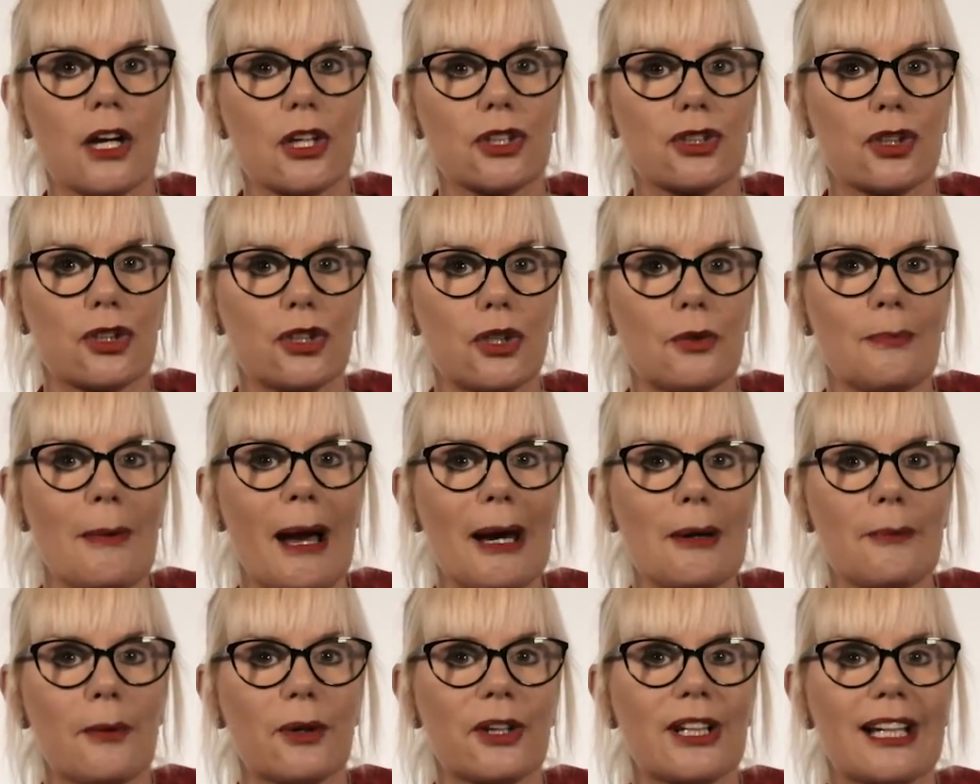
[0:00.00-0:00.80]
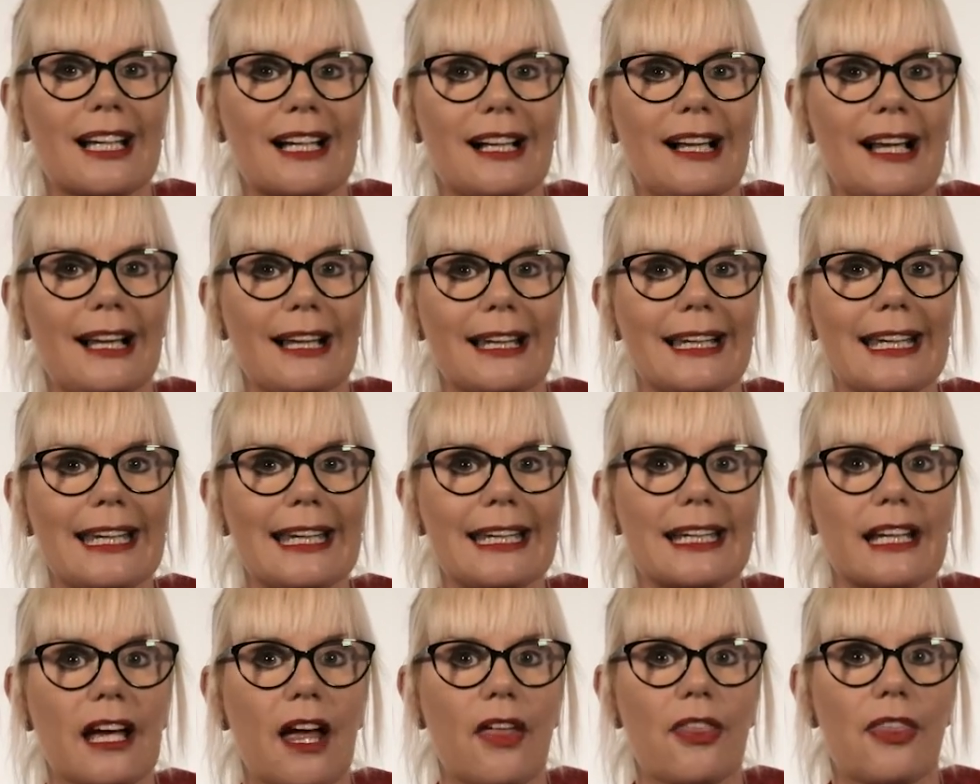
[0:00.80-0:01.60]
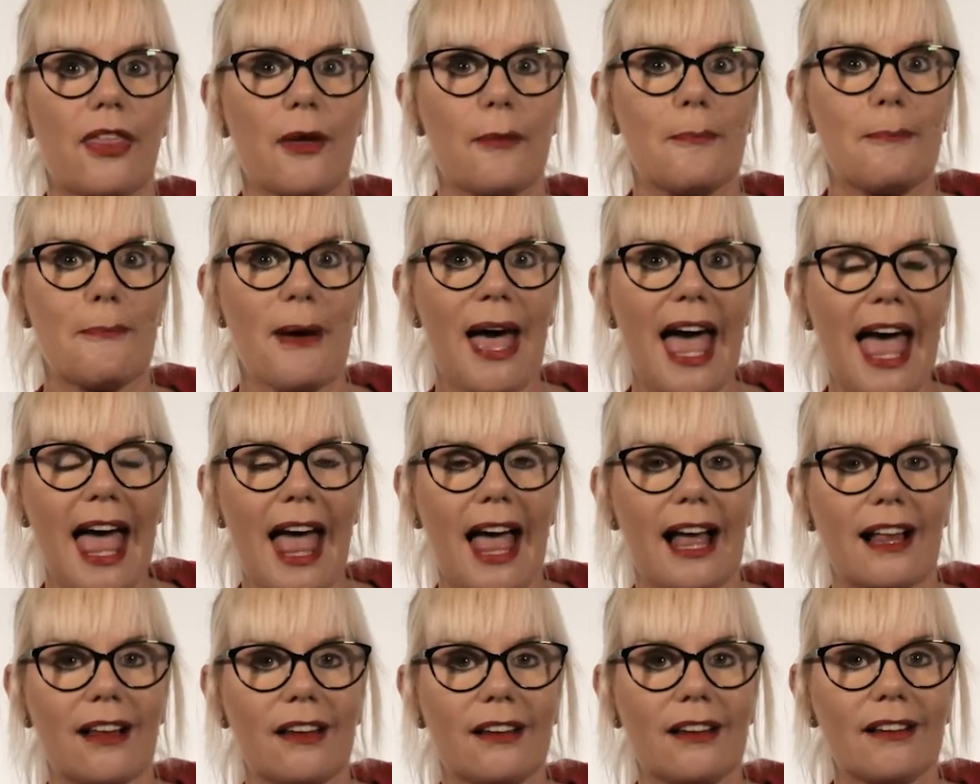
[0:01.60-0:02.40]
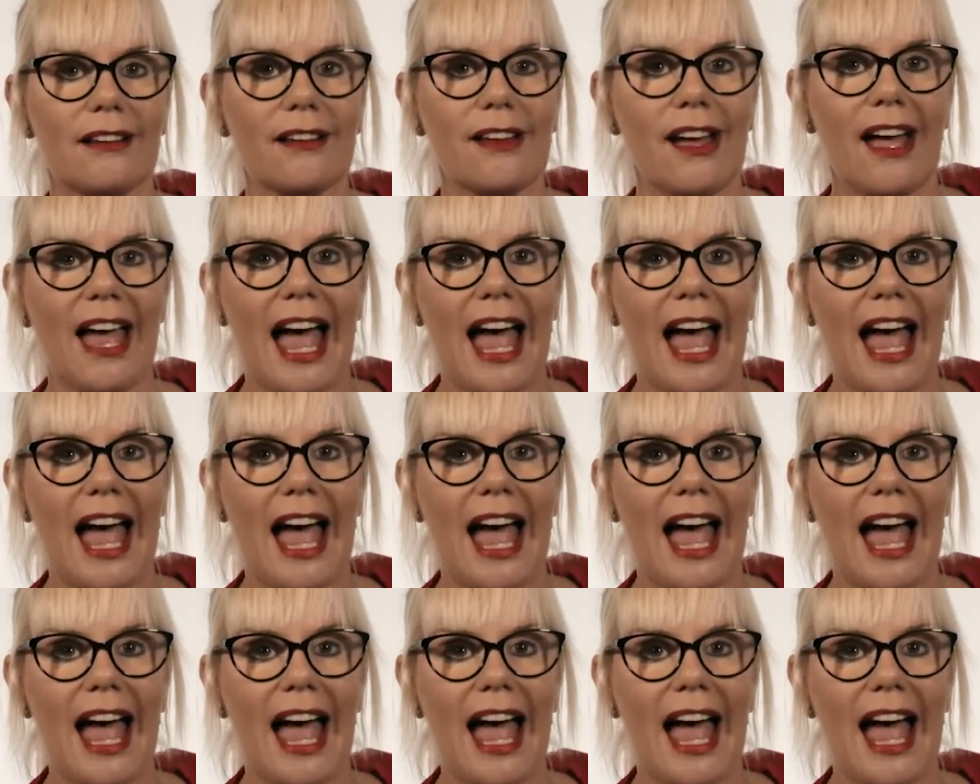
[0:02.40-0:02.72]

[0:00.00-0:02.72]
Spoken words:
So you might want to click the bell